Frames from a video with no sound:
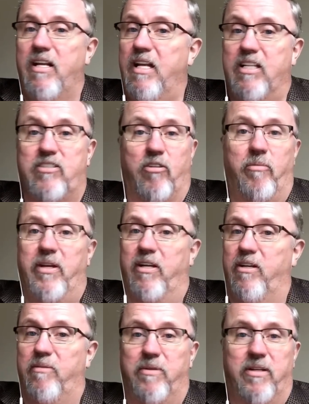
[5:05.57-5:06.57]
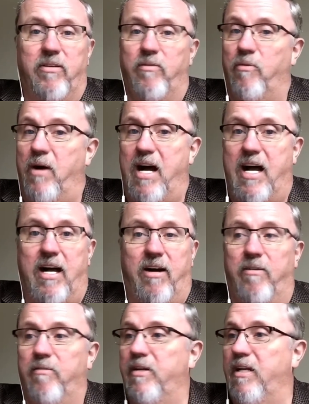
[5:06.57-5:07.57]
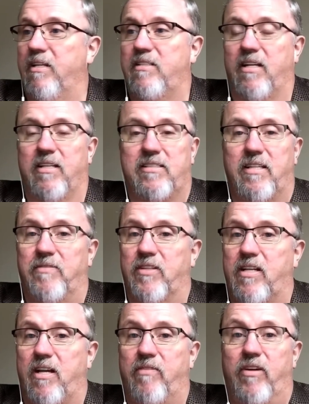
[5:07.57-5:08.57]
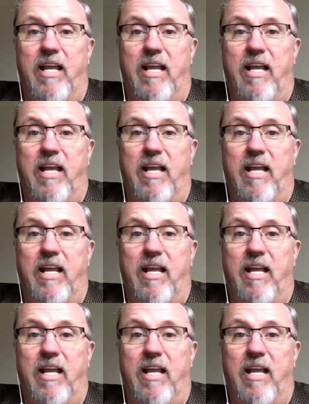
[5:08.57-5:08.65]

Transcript: It's going to be a good one. Wow. We've got a ton of stuff to cover.